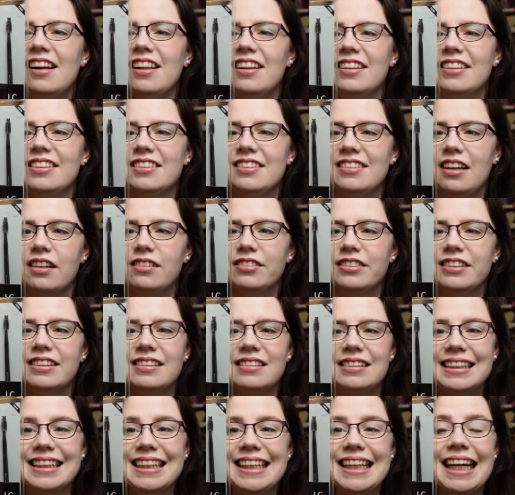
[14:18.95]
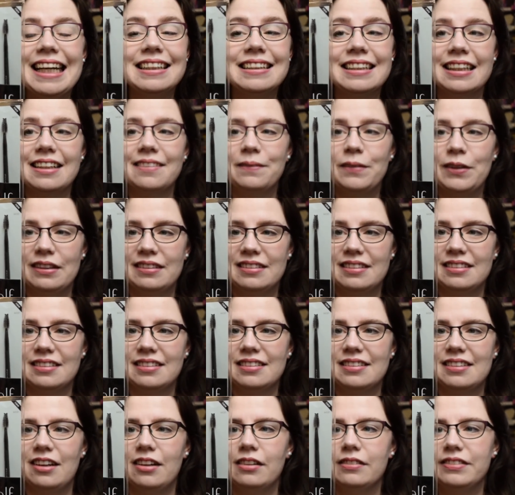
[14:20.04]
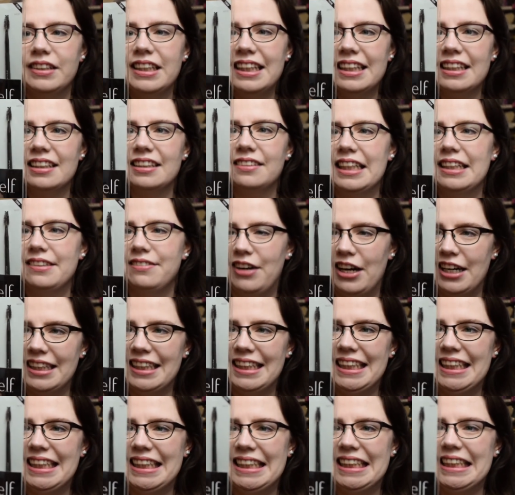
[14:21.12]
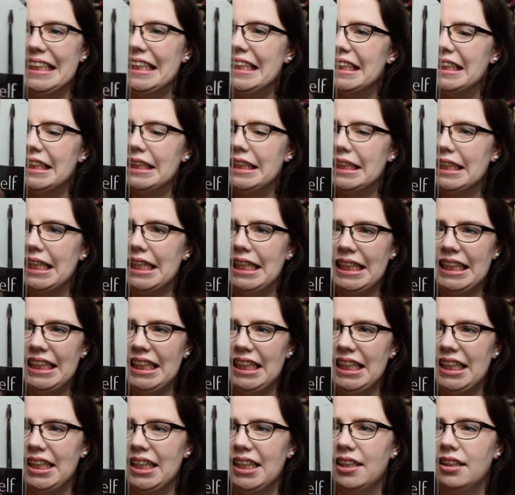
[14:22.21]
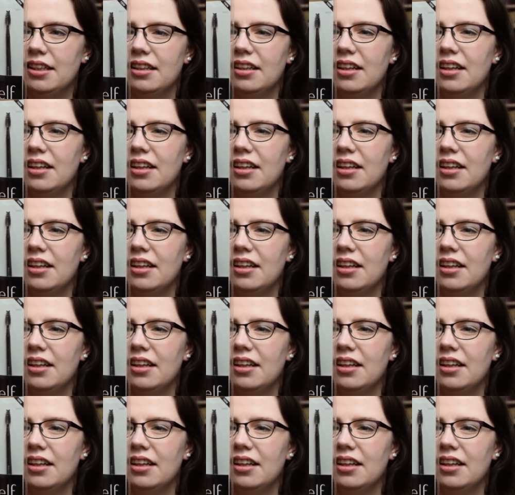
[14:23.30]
The soft synthetic bristles are vegan friendly and easy to clean.